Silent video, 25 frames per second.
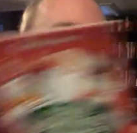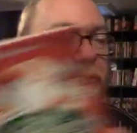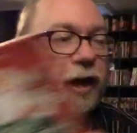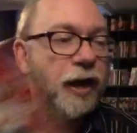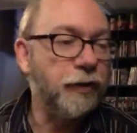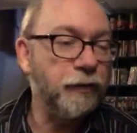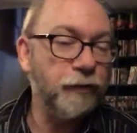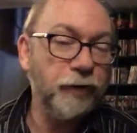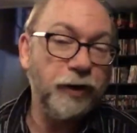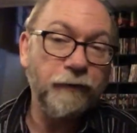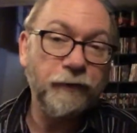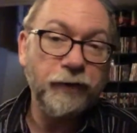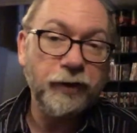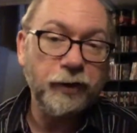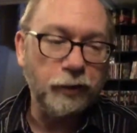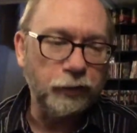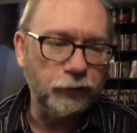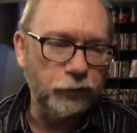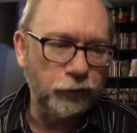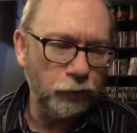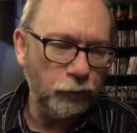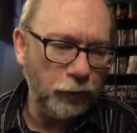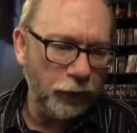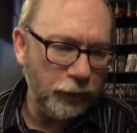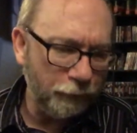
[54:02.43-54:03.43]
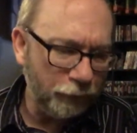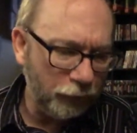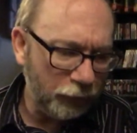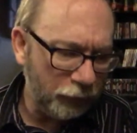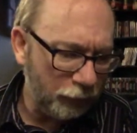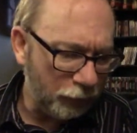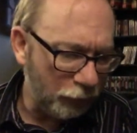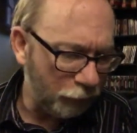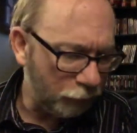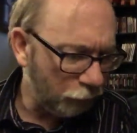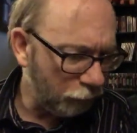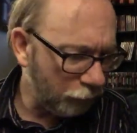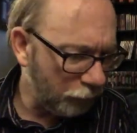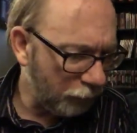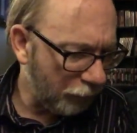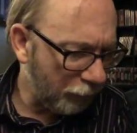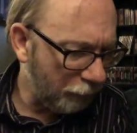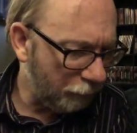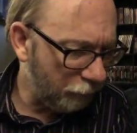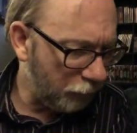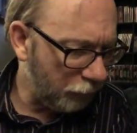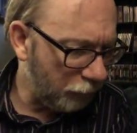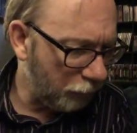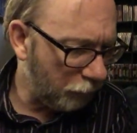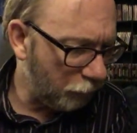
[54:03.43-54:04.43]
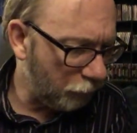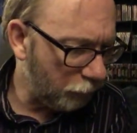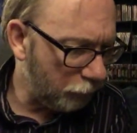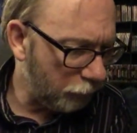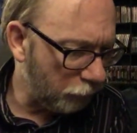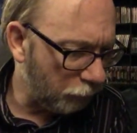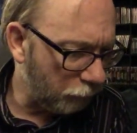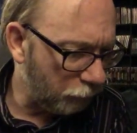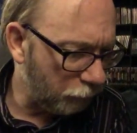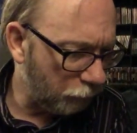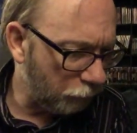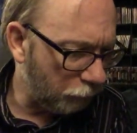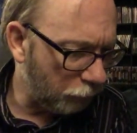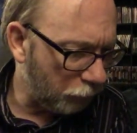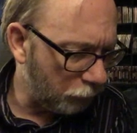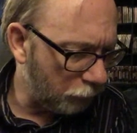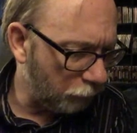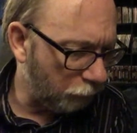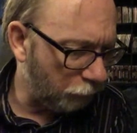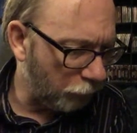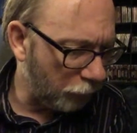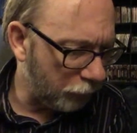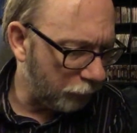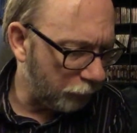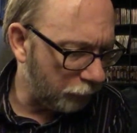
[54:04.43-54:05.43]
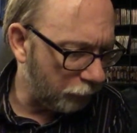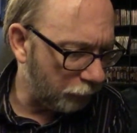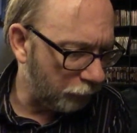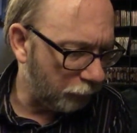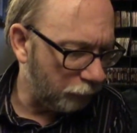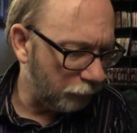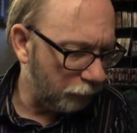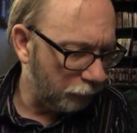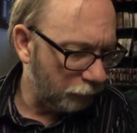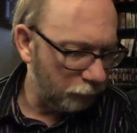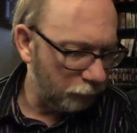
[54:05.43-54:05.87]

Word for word: I don't have any. Do I have any? I don't think I have any layer suits as a Frankenstein.